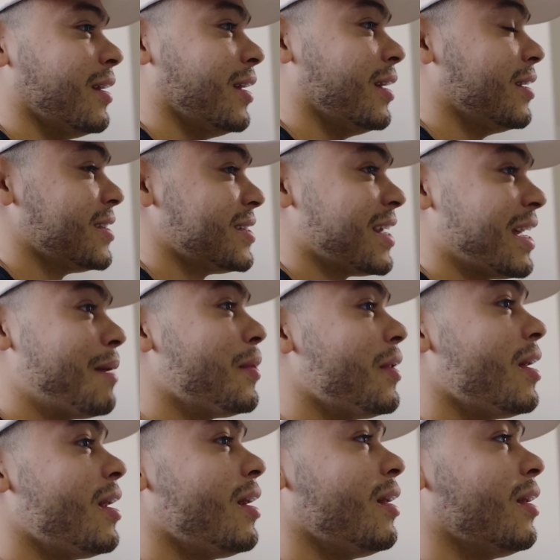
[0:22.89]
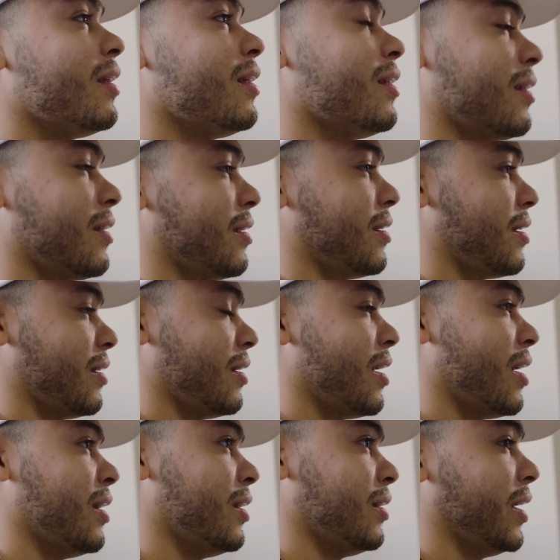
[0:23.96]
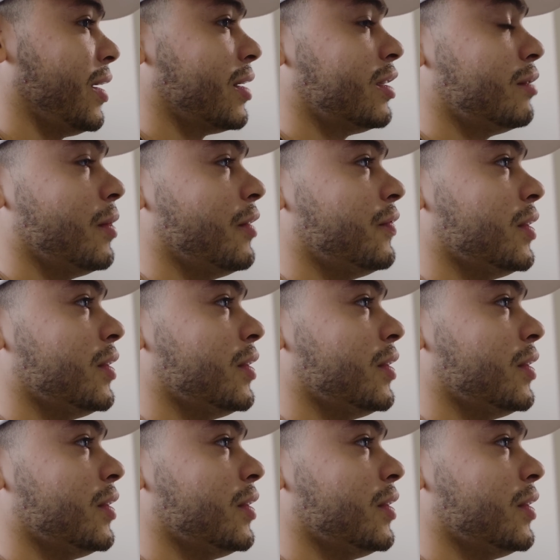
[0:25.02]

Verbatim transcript: And the same day, I like hurt my